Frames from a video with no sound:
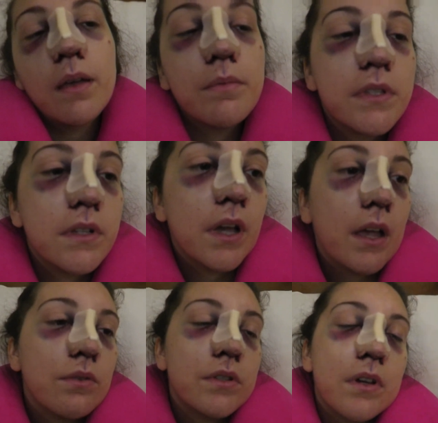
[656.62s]
as I
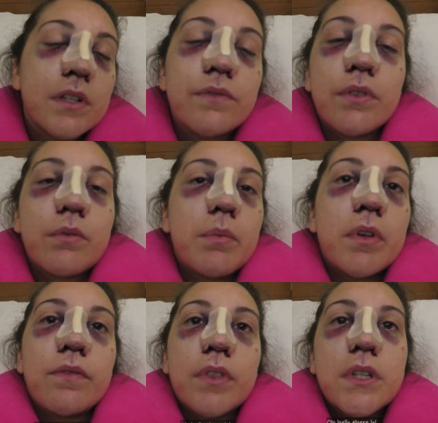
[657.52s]
do and
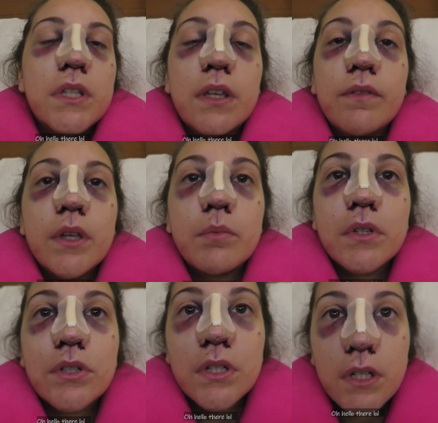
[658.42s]
you can't
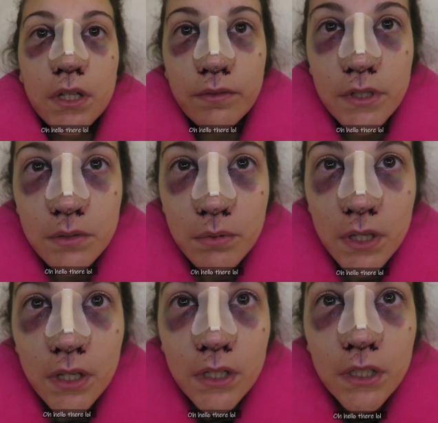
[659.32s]
really live without it,